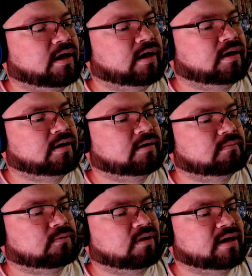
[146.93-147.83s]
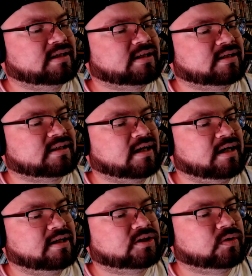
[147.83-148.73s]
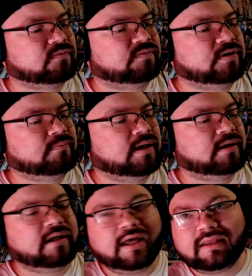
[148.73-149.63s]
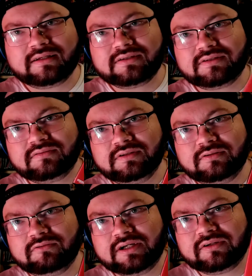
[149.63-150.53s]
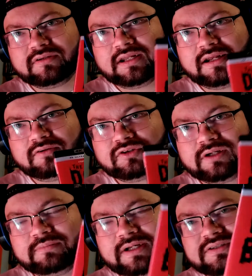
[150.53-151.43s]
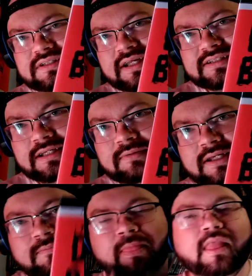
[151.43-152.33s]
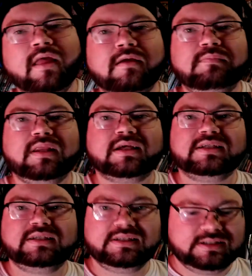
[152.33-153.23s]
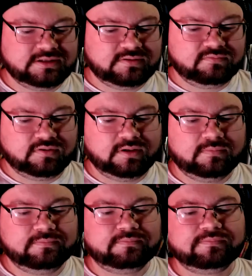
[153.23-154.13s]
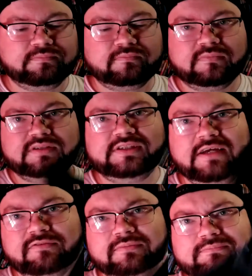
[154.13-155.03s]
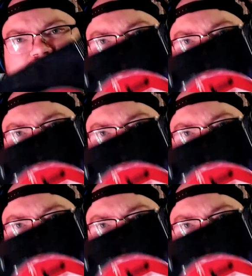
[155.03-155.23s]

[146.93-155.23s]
Mirindas Asesinas short film by Álex, the director, that I ain't gonna try to pronounce his last name again. But like I said, this is from Severin.